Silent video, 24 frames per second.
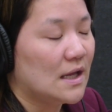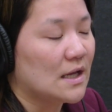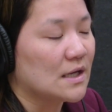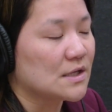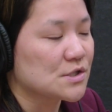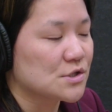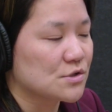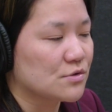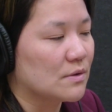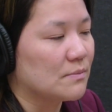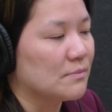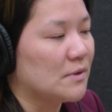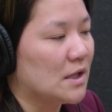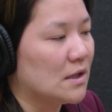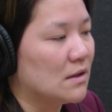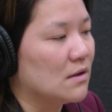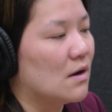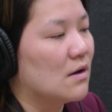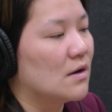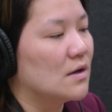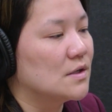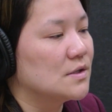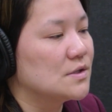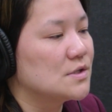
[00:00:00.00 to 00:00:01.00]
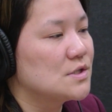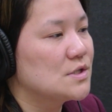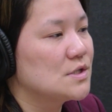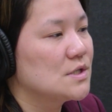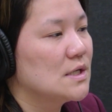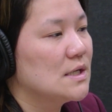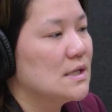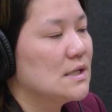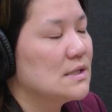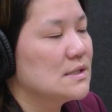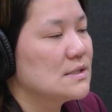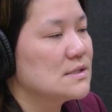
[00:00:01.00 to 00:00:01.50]
extremely large.
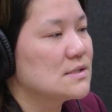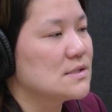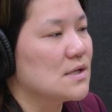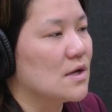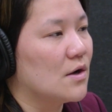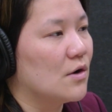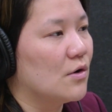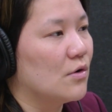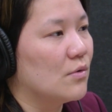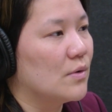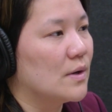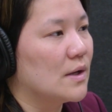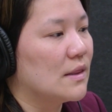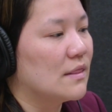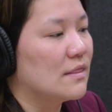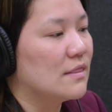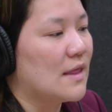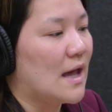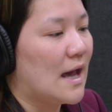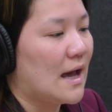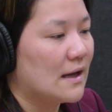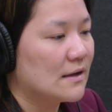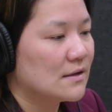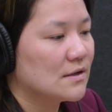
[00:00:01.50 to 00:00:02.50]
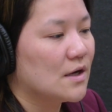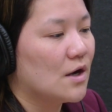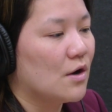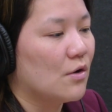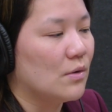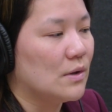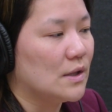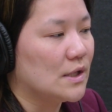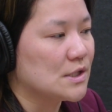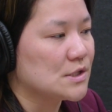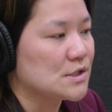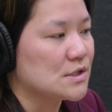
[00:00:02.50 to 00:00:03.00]
So that
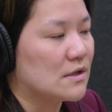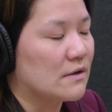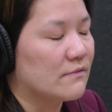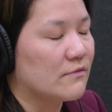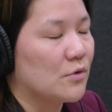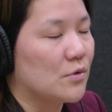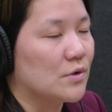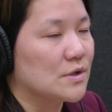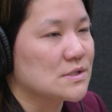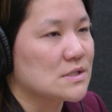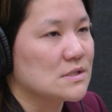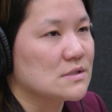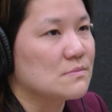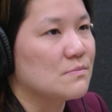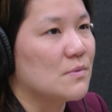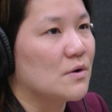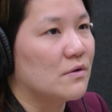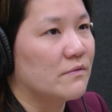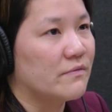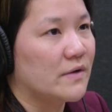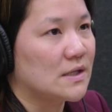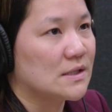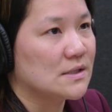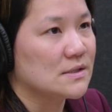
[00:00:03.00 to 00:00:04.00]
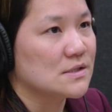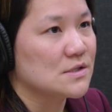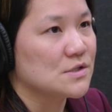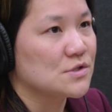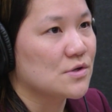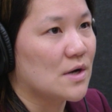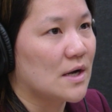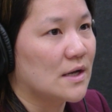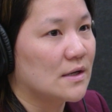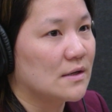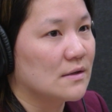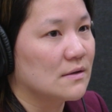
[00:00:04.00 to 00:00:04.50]
coalition, of course, is motivated to
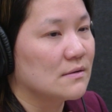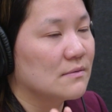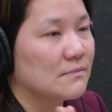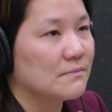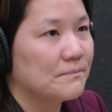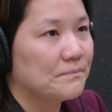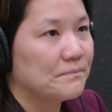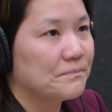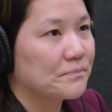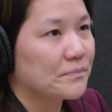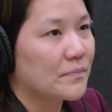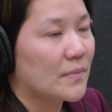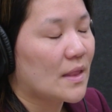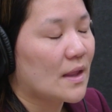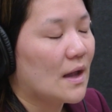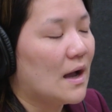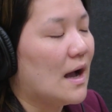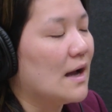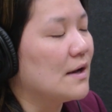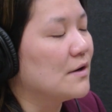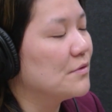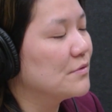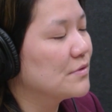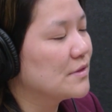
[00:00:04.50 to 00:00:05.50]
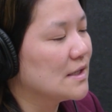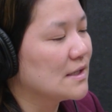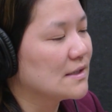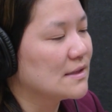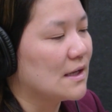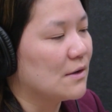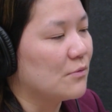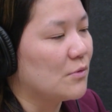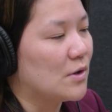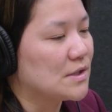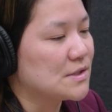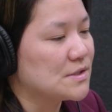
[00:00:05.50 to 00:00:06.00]
try to, I don't think
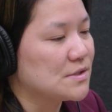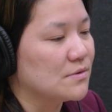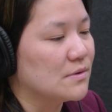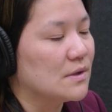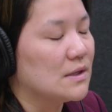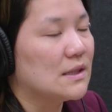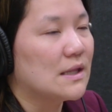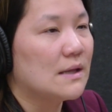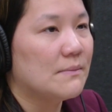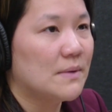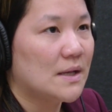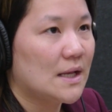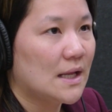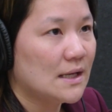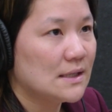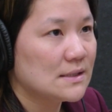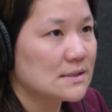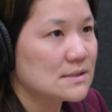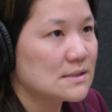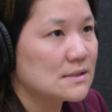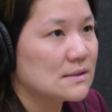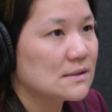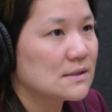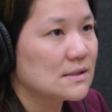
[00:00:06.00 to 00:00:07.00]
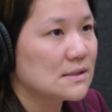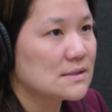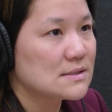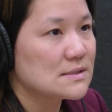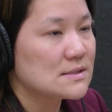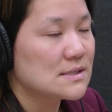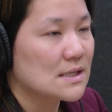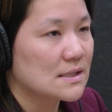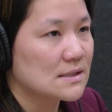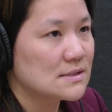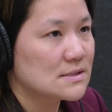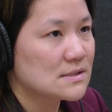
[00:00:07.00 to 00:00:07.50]
they want to eliminate the
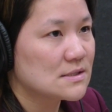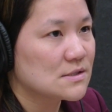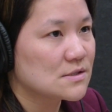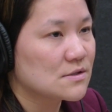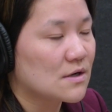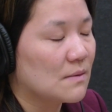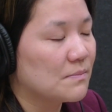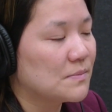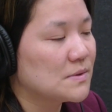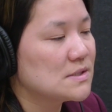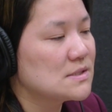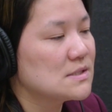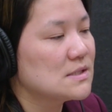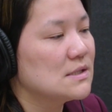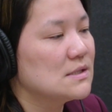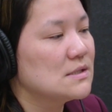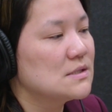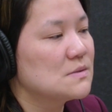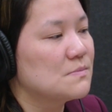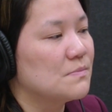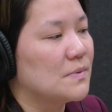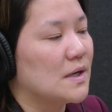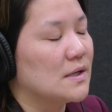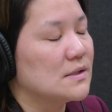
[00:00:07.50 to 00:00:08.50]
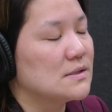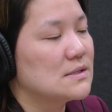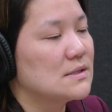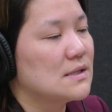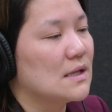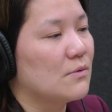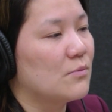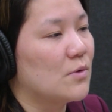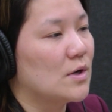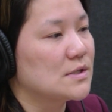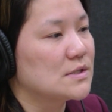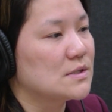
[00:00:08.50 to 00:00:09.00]
sentence discrepancies, but
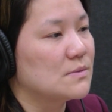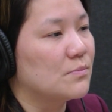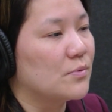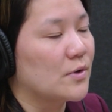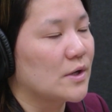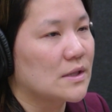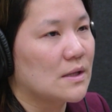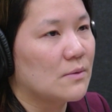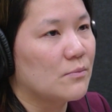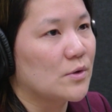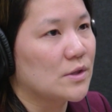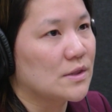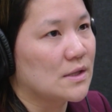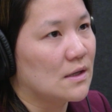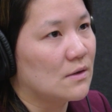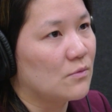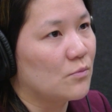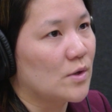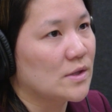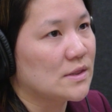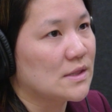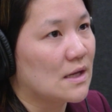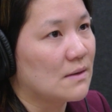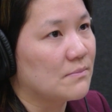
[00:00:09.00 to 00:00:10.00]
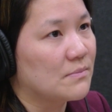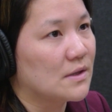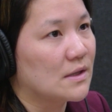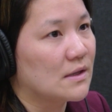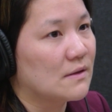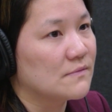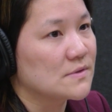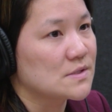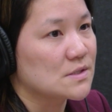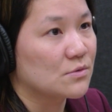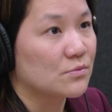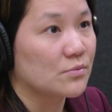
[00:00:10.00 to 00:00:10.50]
they want to bring them within what they
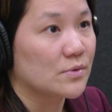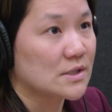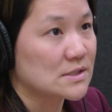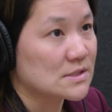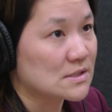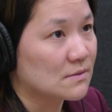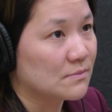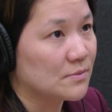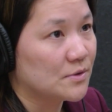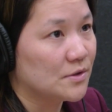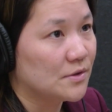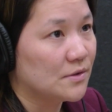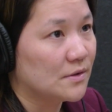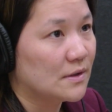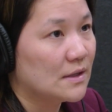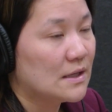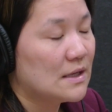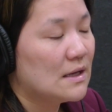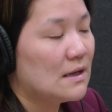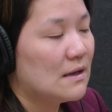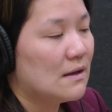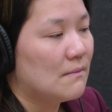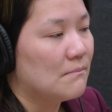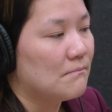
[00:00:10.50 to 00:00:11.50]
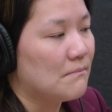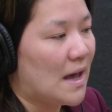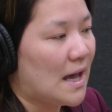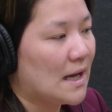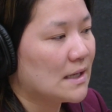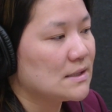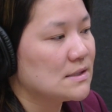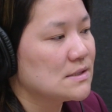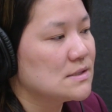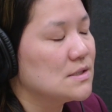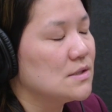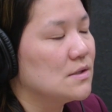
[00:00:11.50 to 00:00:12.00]
believe is a reasonable
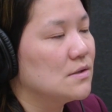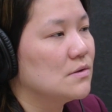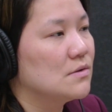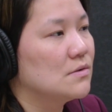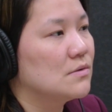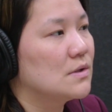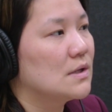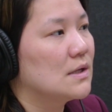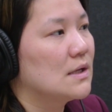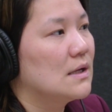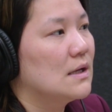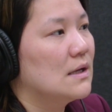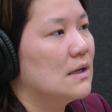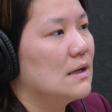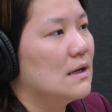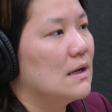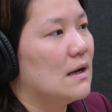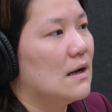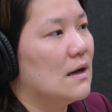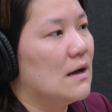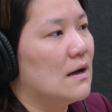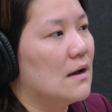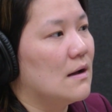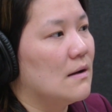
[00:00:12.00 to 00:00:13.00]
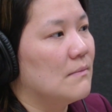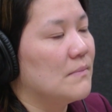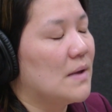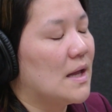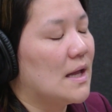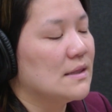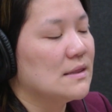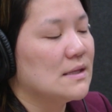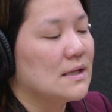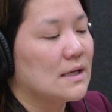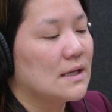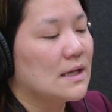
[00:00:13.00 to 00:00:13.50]
magnitude.
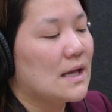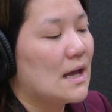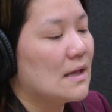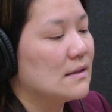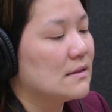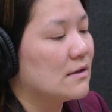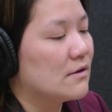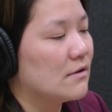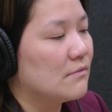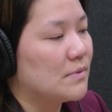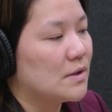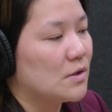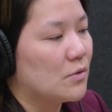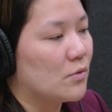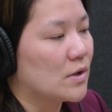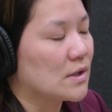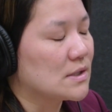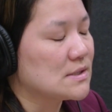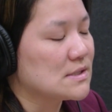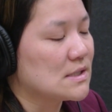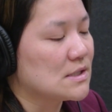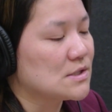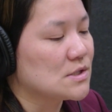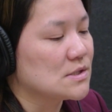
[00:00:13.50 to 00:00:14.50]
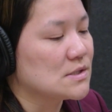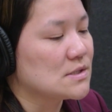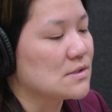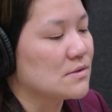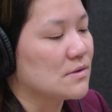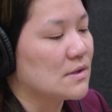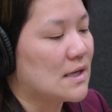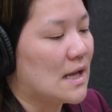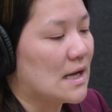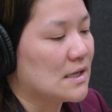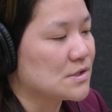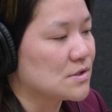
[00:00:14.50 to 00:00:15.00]
And then again, there have been organizations, so
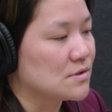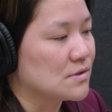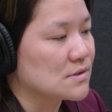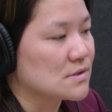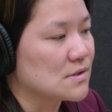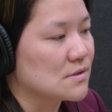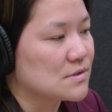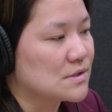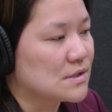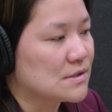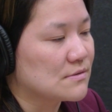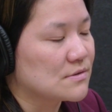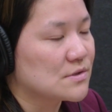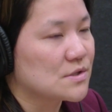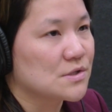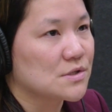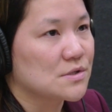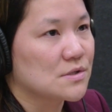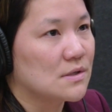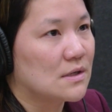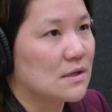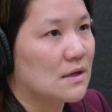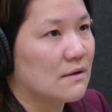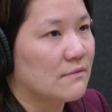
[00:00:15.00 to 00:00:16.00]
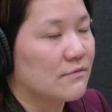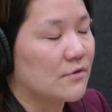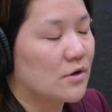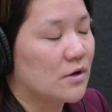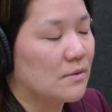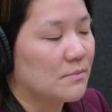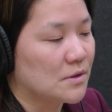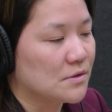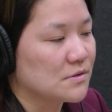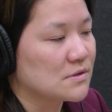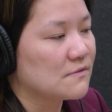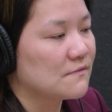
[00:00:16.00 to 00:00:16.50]
the National Association of
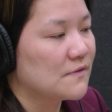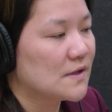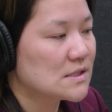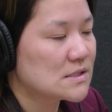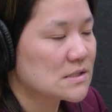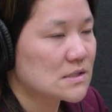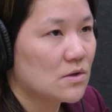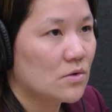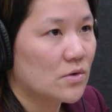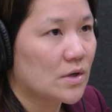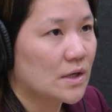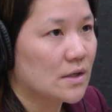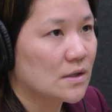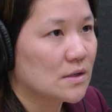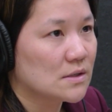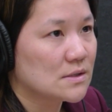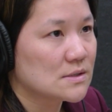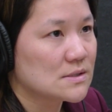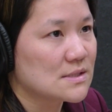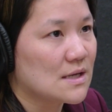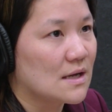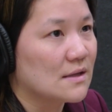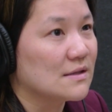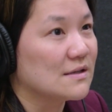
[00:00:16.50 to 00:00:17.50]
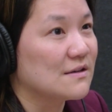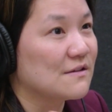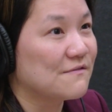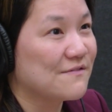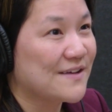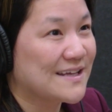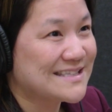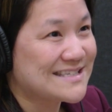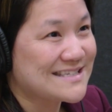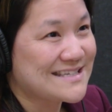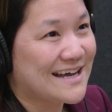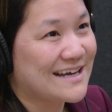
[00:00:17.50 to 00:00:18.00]
Criminal Defense Lawyers on the
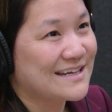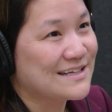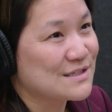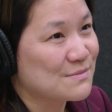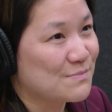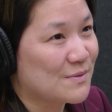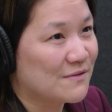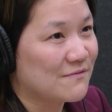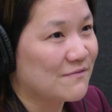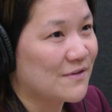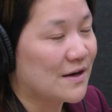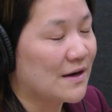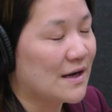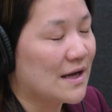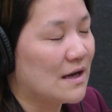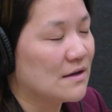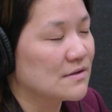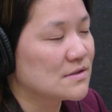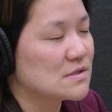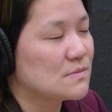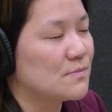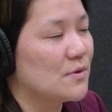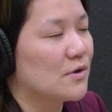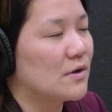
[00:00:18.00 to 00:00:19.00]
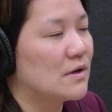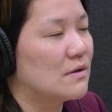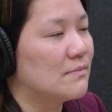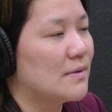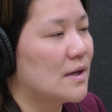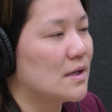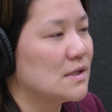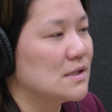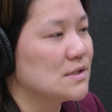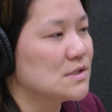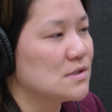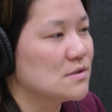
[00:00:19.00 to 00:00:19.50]
defense side has been very outspoken
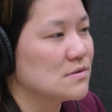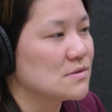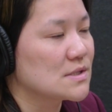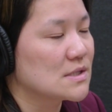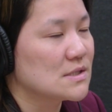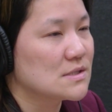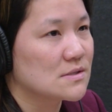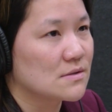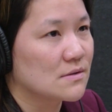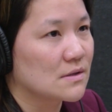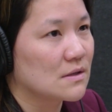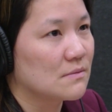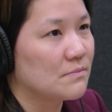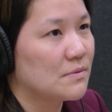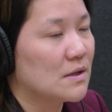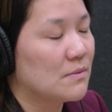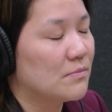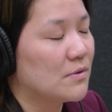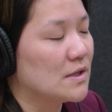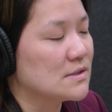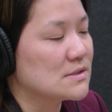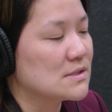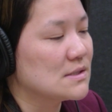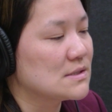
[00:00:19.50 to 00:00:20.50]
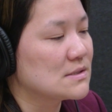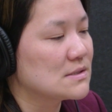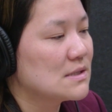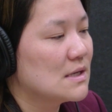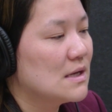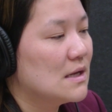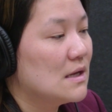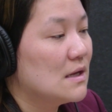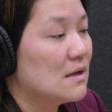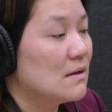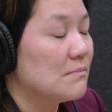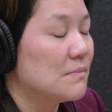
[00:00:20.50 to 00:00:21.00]
about issues concerning the plea process.
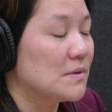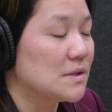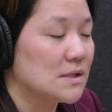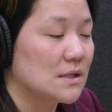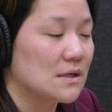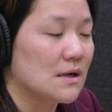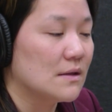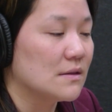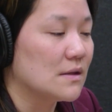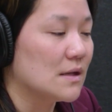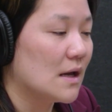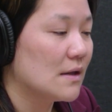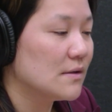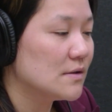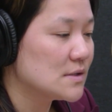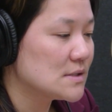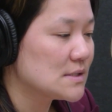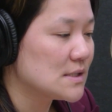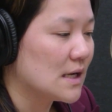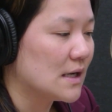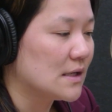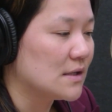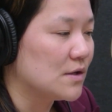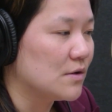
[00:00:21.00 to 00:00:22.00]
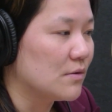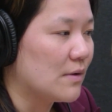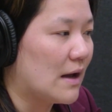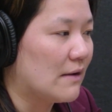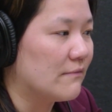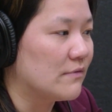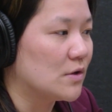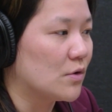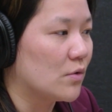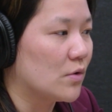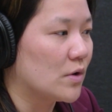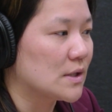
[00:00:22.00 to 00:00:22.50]
But then on the other side, you
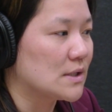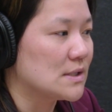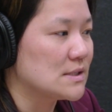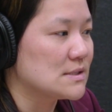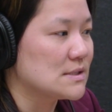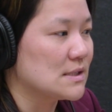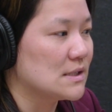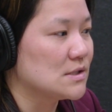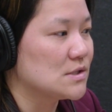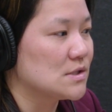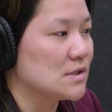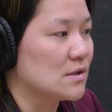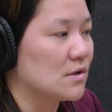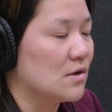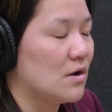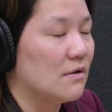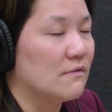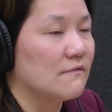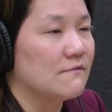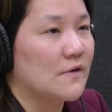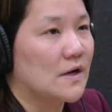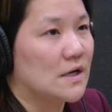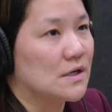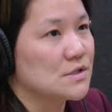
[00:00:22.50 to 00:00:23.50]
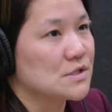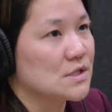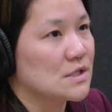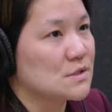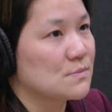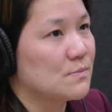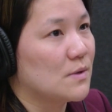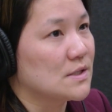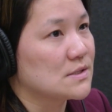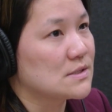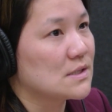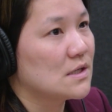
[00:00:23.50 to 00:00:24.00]
have an organization called Fair and
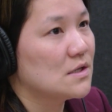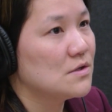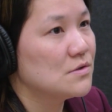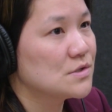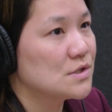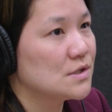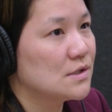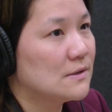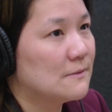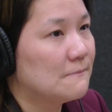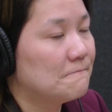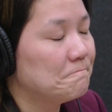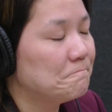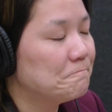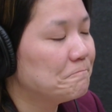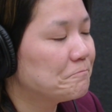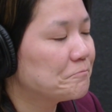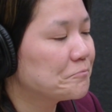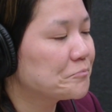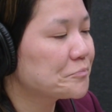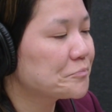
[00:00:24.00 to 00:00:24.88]
Just Prosecution,